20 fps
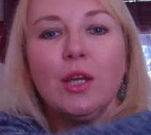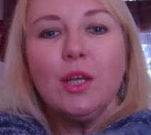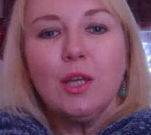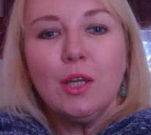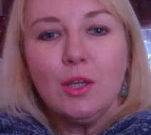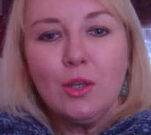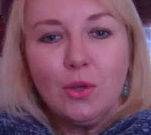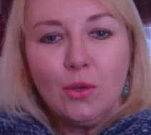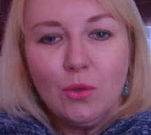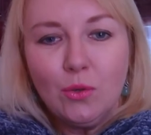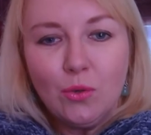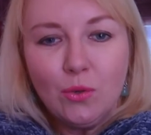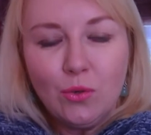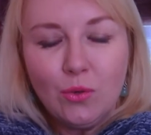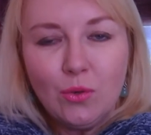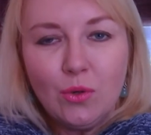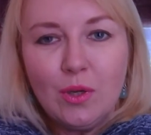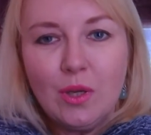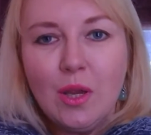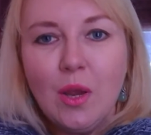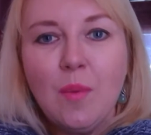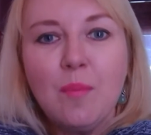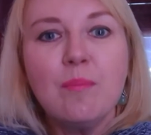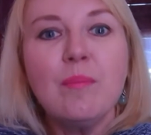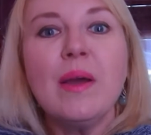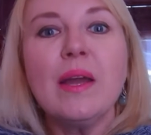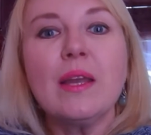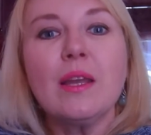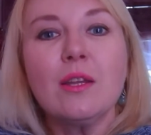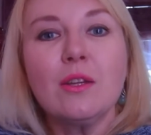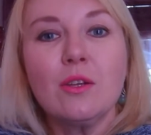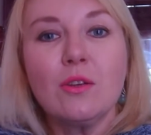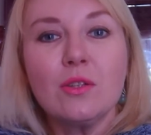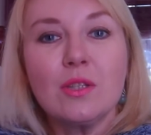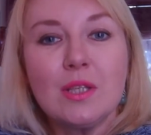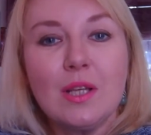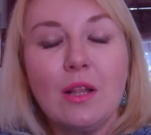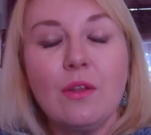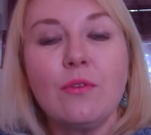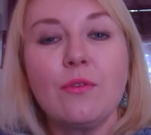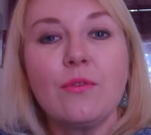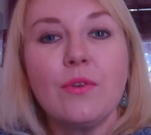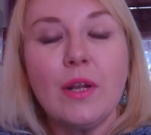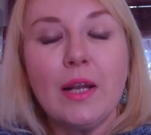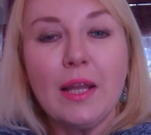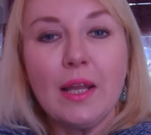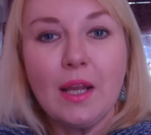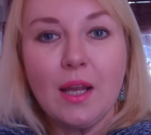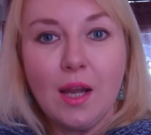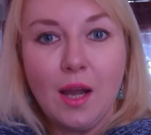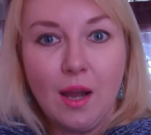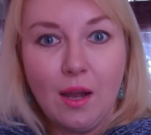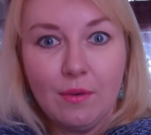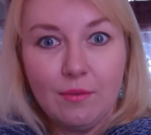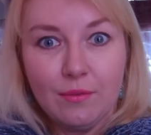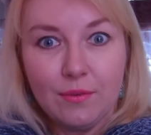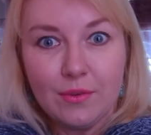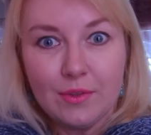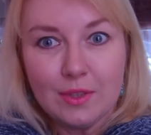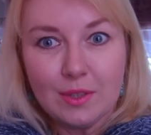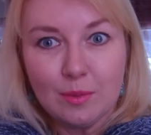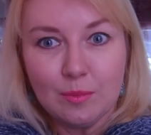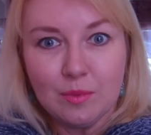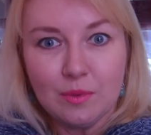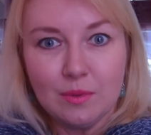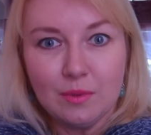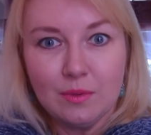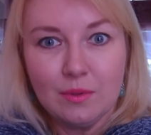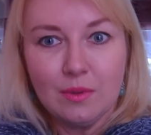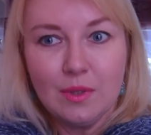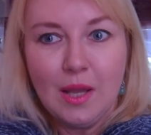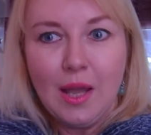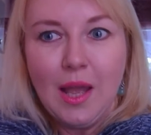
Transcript: you making yourself feeling comfortable